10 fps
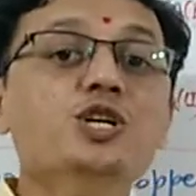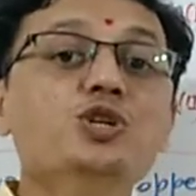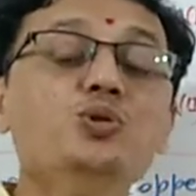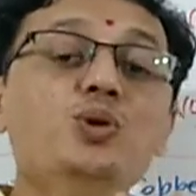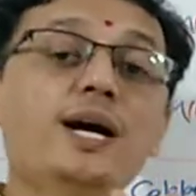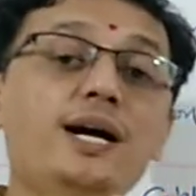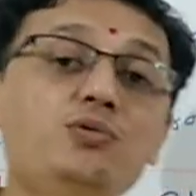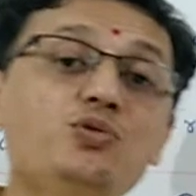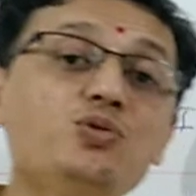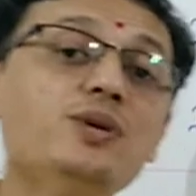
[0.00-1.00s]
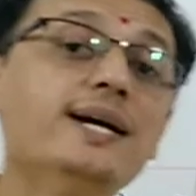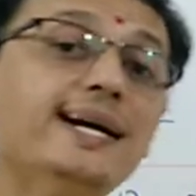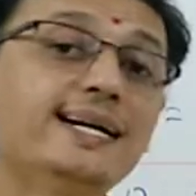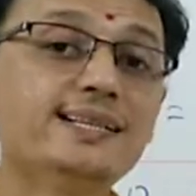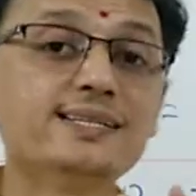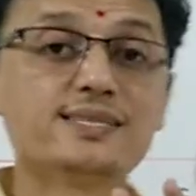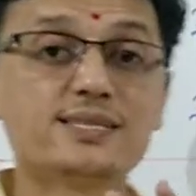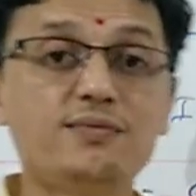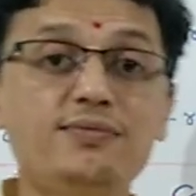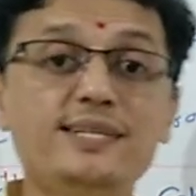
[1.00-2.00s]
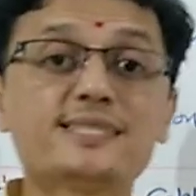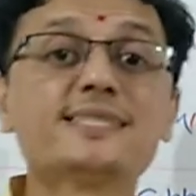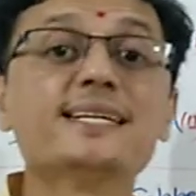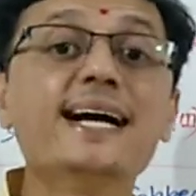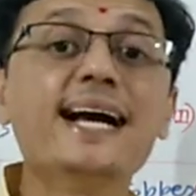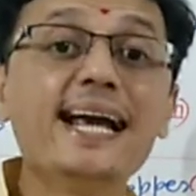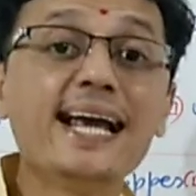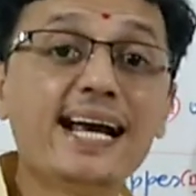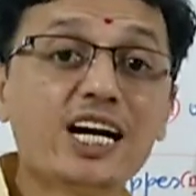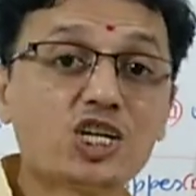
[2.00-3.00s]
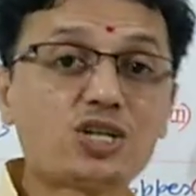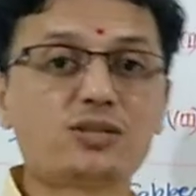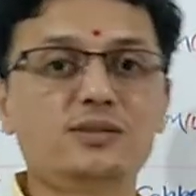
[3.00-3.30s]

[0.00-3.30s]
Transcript: you have to add the suffix ate.